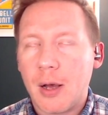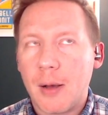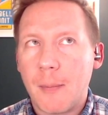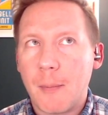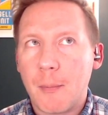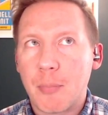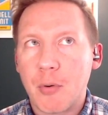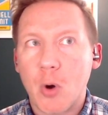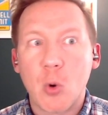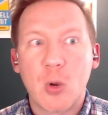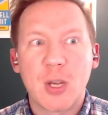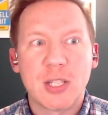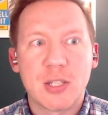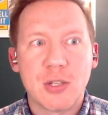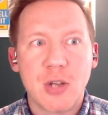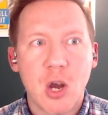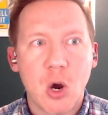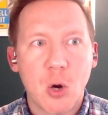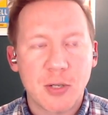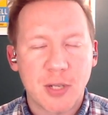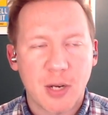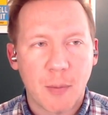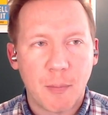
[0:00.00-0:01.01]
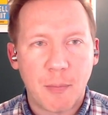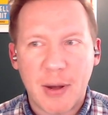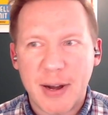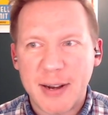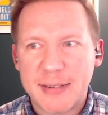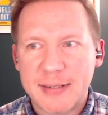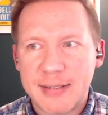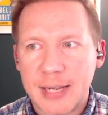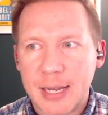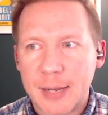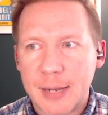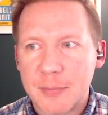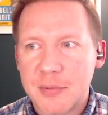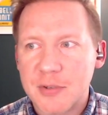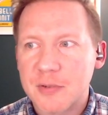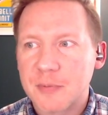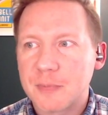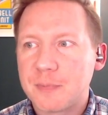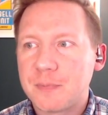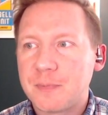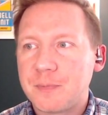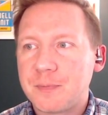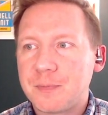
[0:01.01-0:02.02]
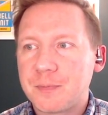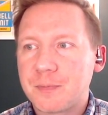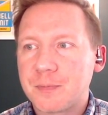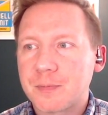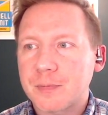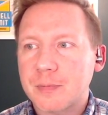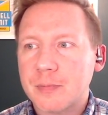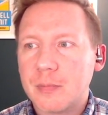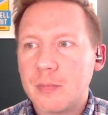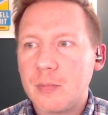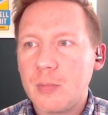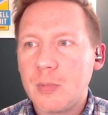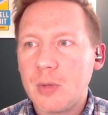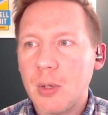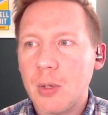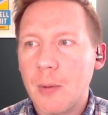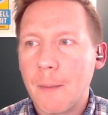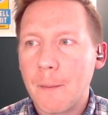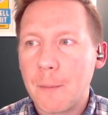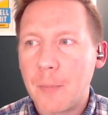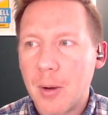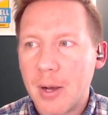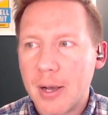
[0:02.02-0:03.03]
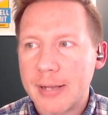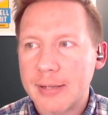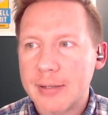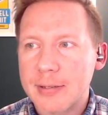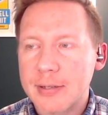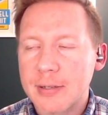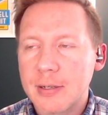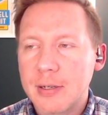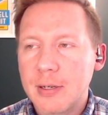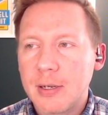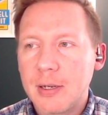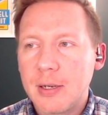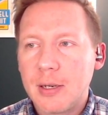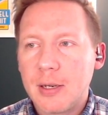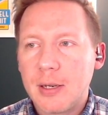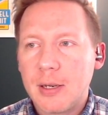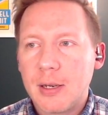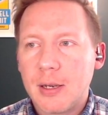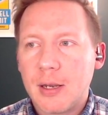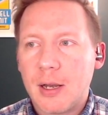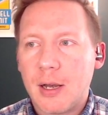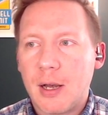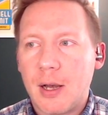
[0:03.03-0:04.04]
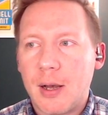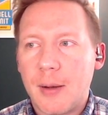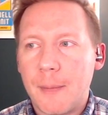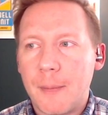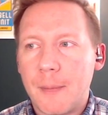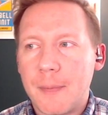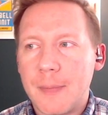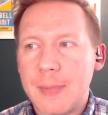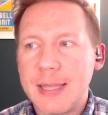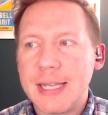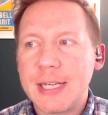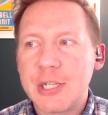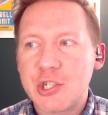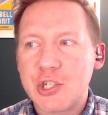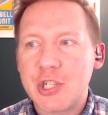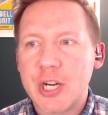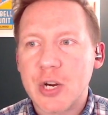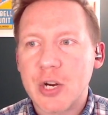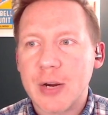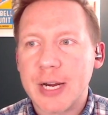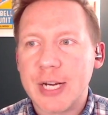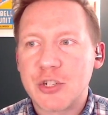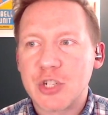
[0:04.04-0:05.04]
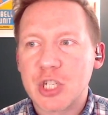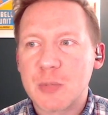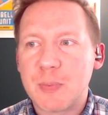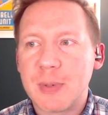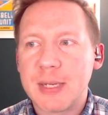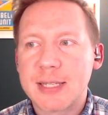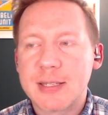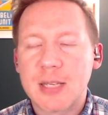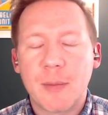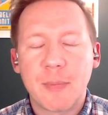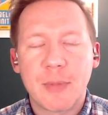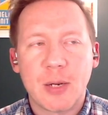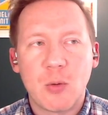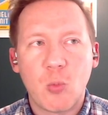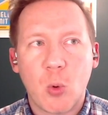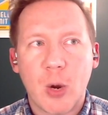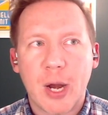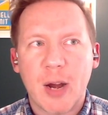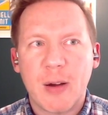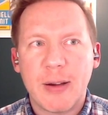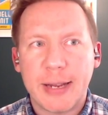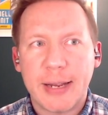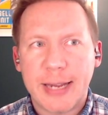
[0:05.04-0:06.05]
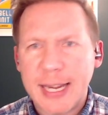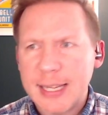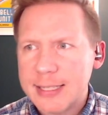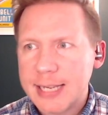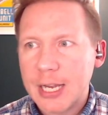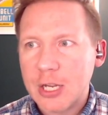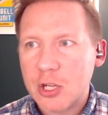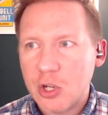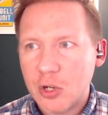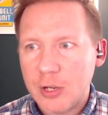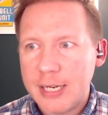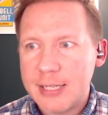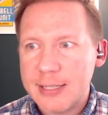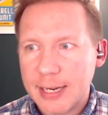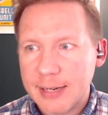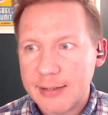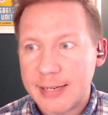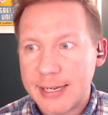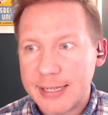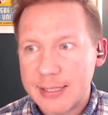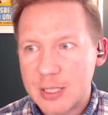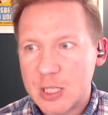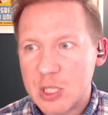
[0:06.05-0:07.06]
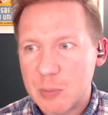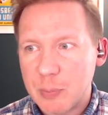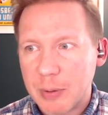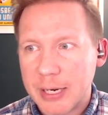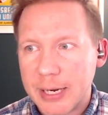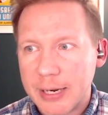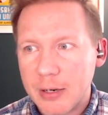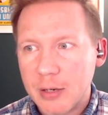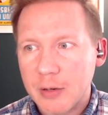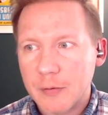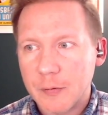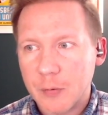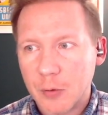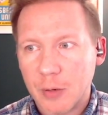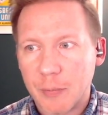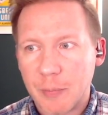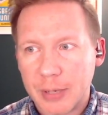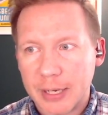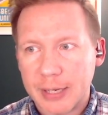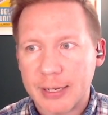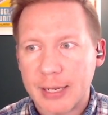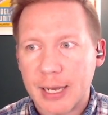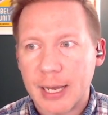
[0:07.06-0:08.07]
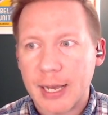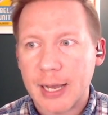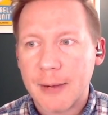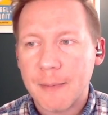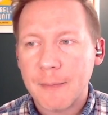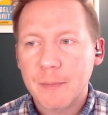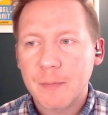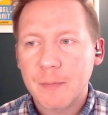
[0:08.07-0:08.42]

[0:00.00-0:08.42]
Broke his nose on a bunt attempt. But this year, it's just been something where like he's got decent speed for a big guy.